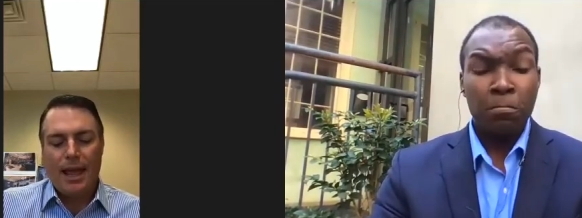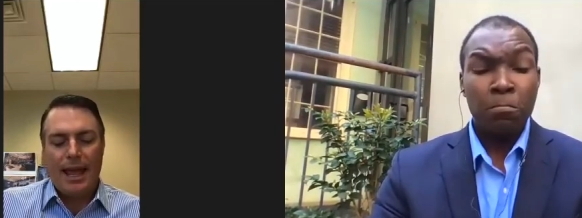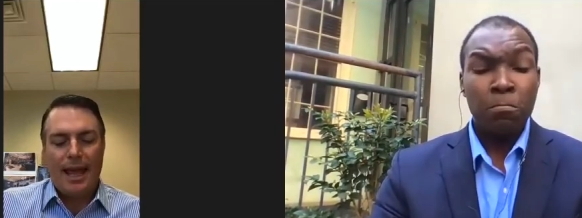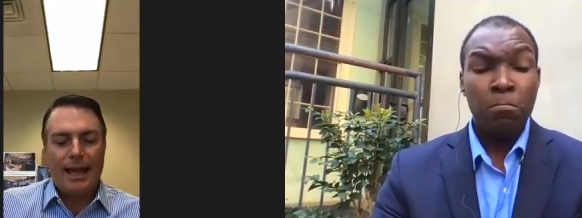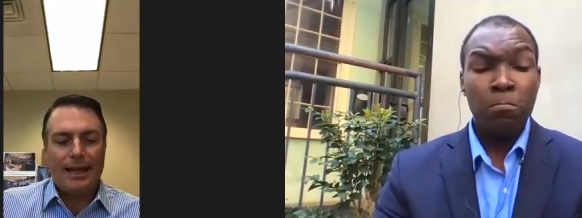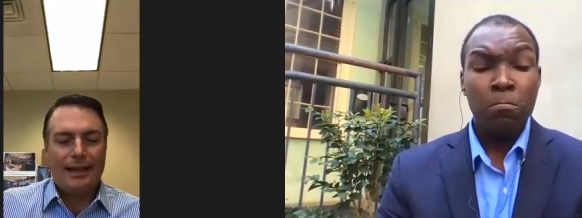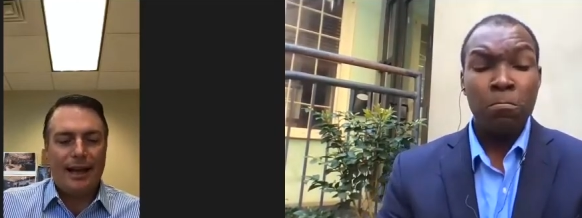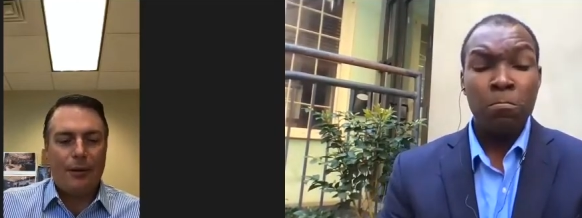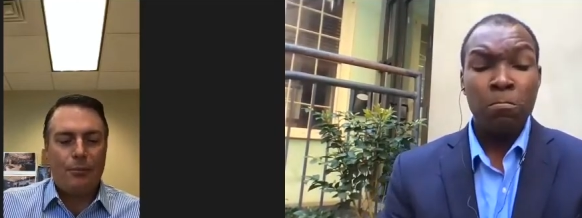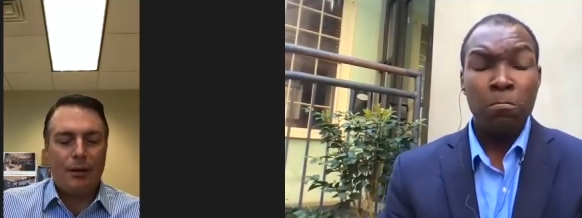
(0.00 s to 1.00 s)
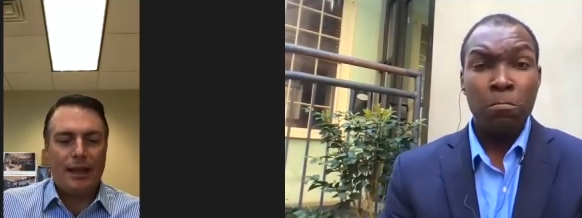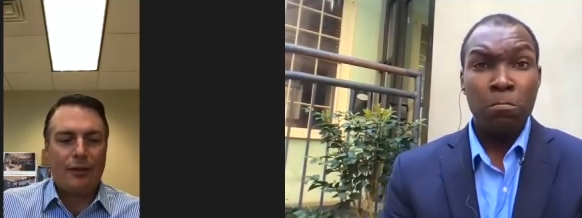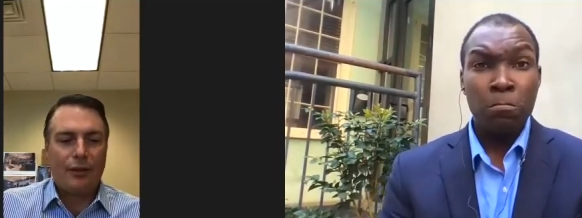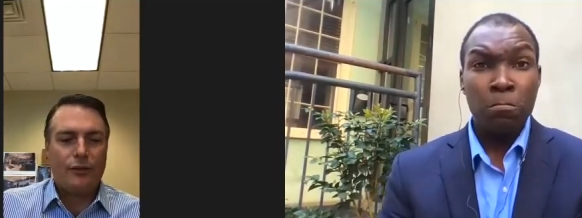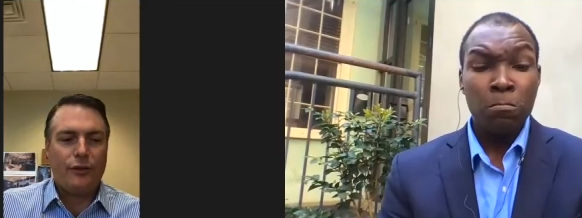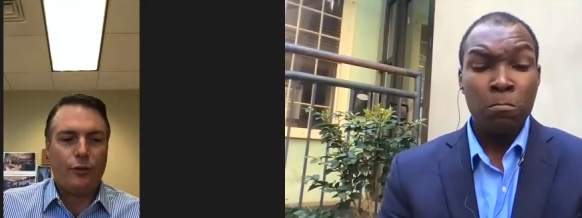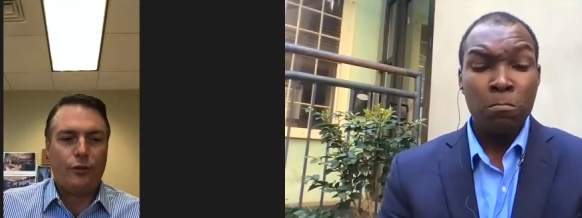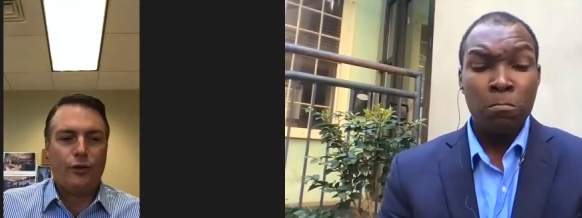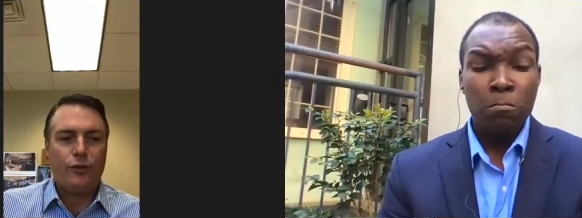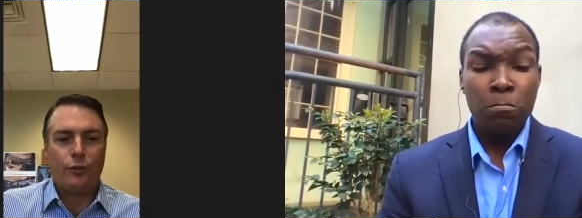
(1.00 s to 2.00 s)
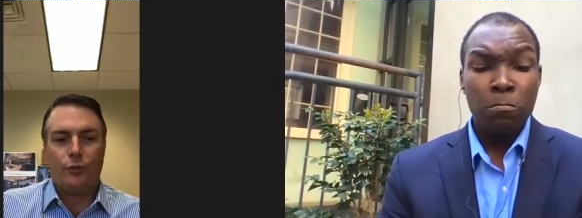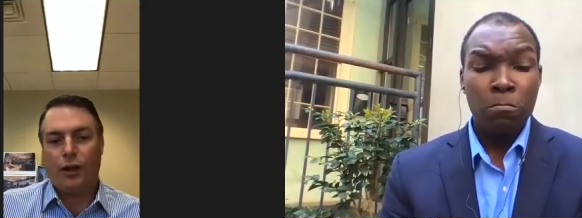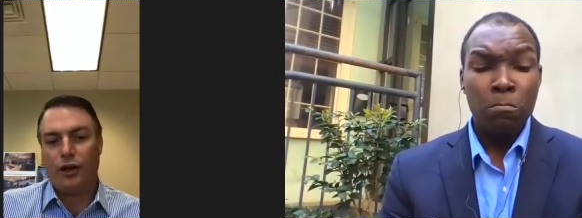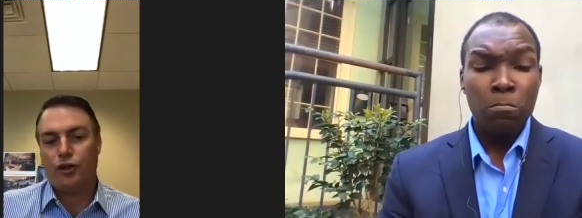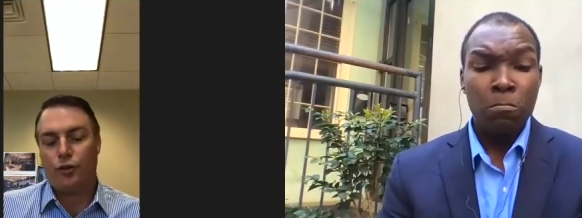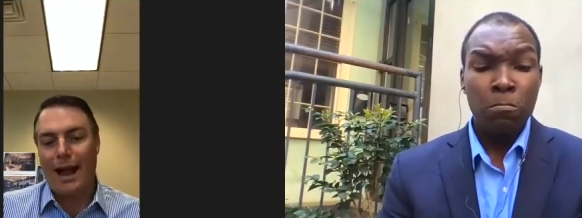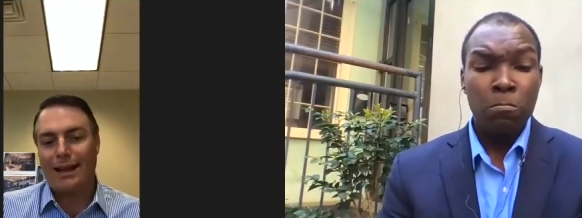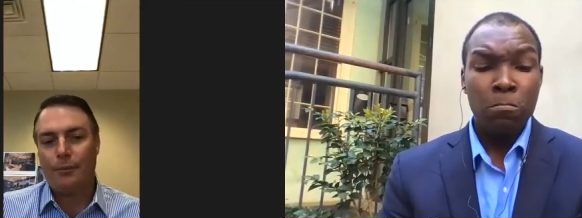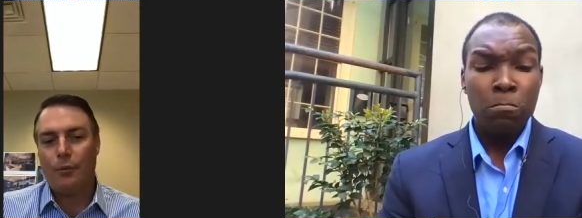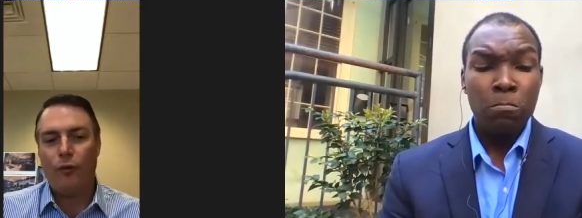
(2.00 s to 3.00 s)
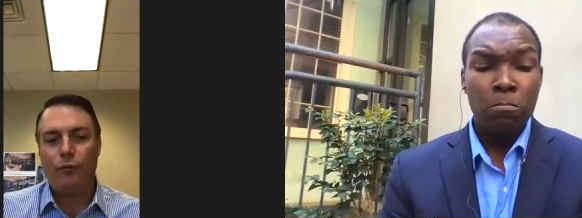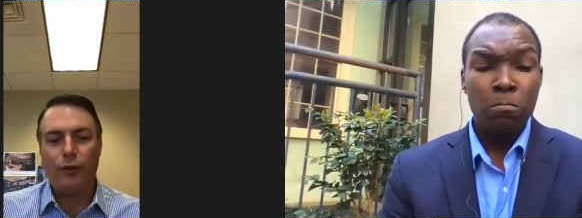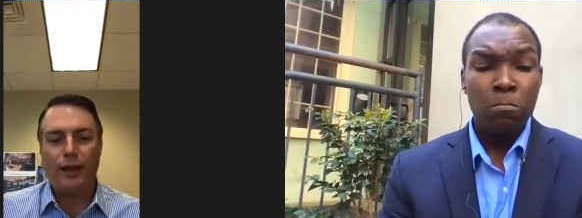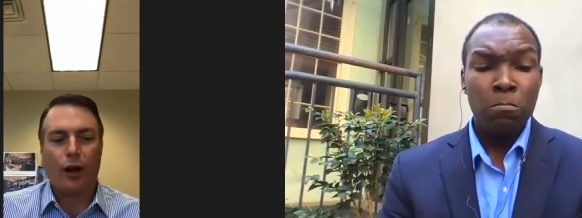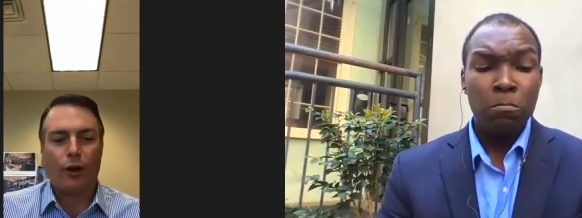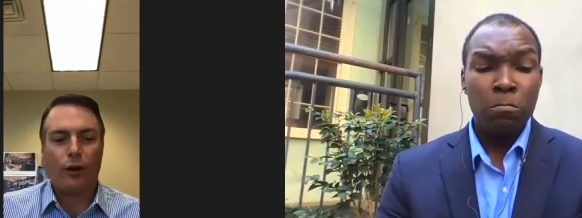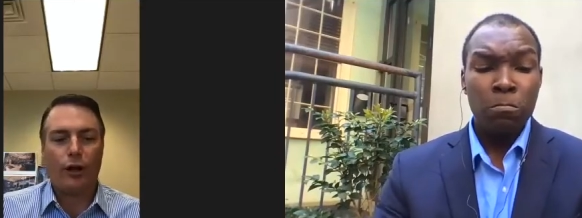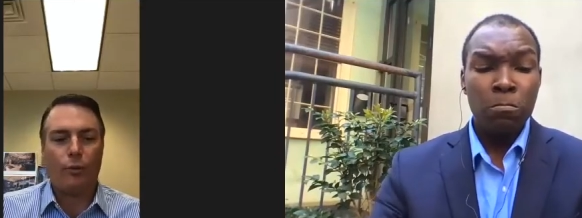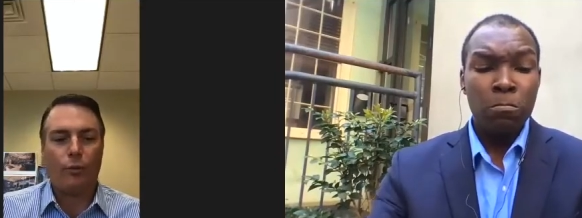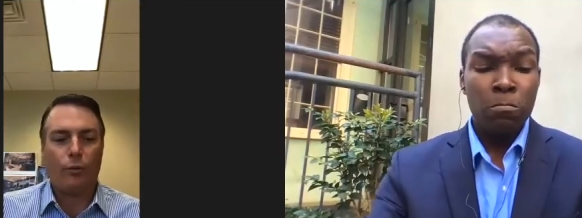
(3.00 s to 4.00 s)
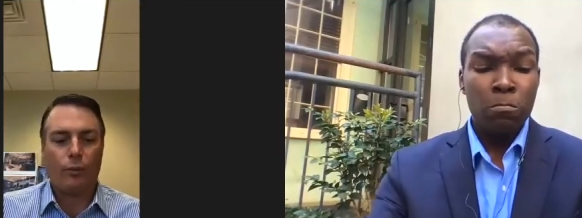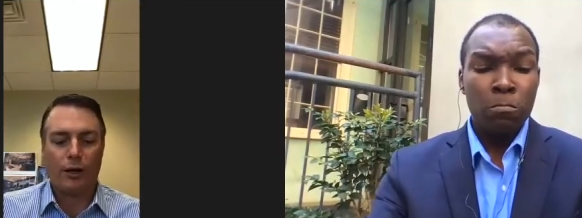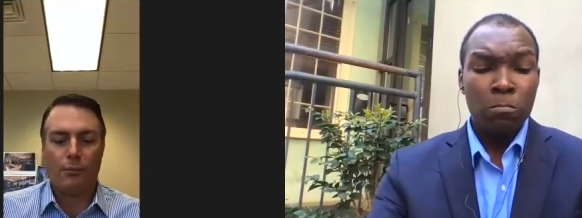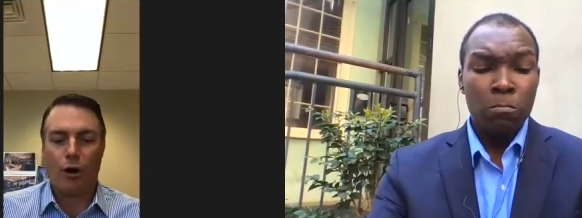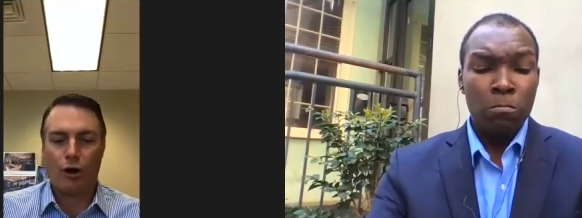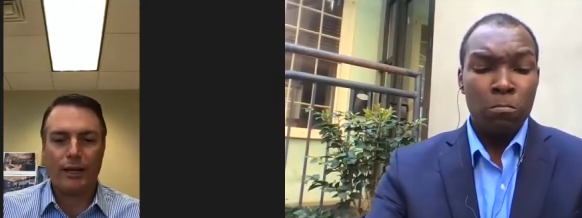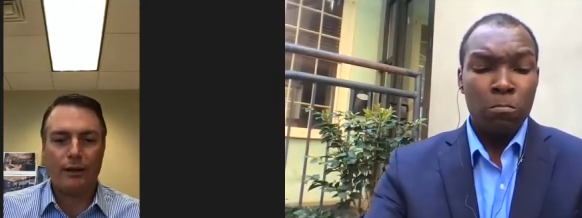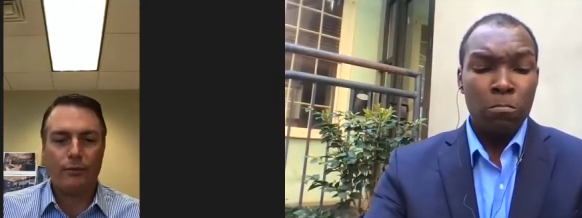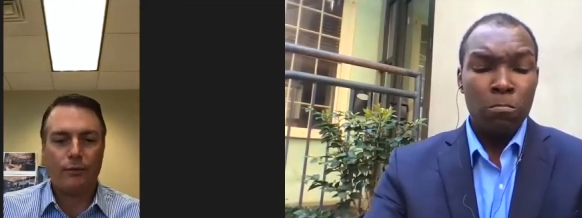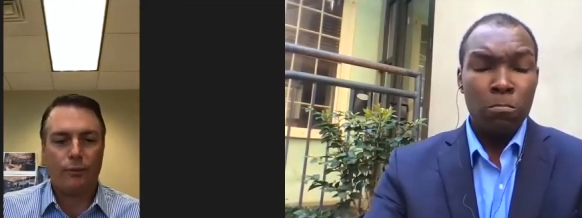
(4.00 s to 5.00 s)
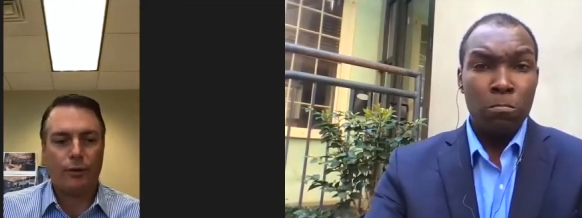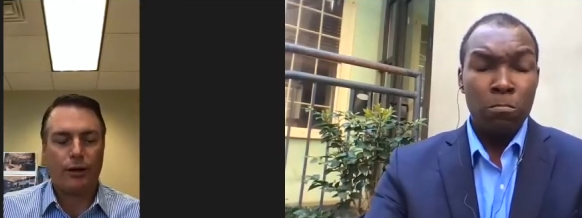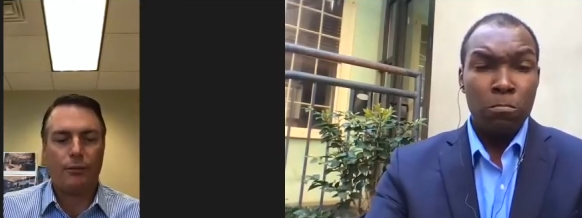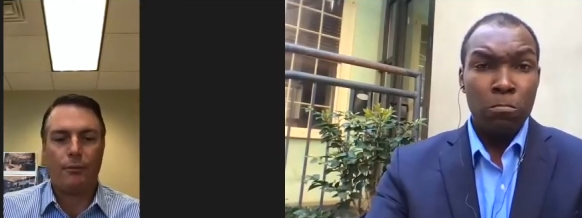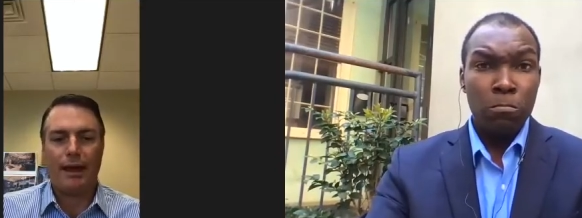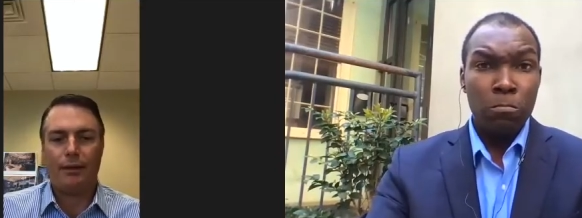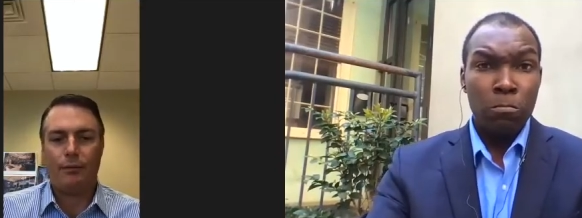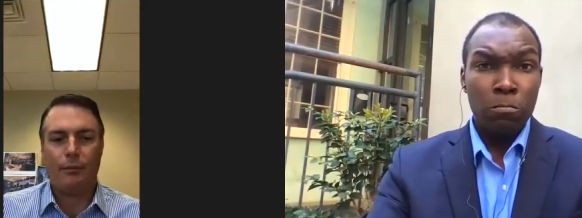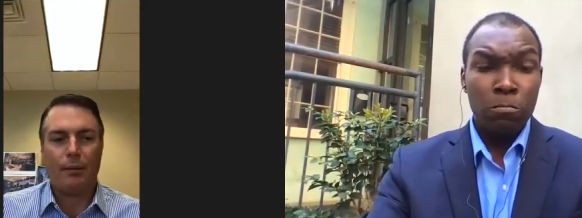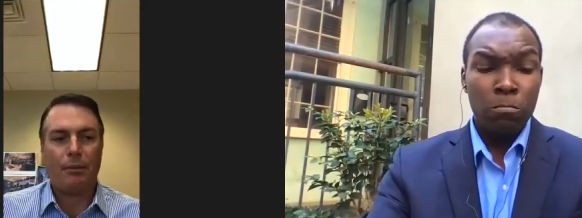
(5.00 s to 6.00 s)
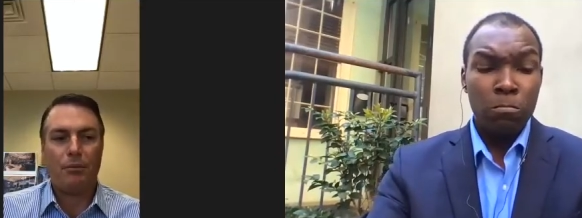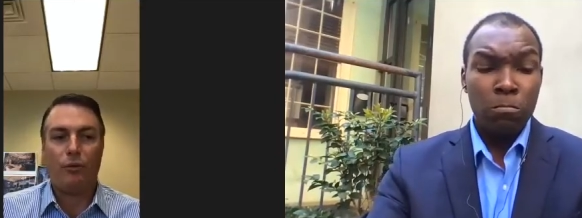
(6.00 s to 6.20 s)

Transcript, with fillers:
Speaker 1: And uh, but yeah, the, to to attract them, hopefully, our you know we're going to market. We're going to make make people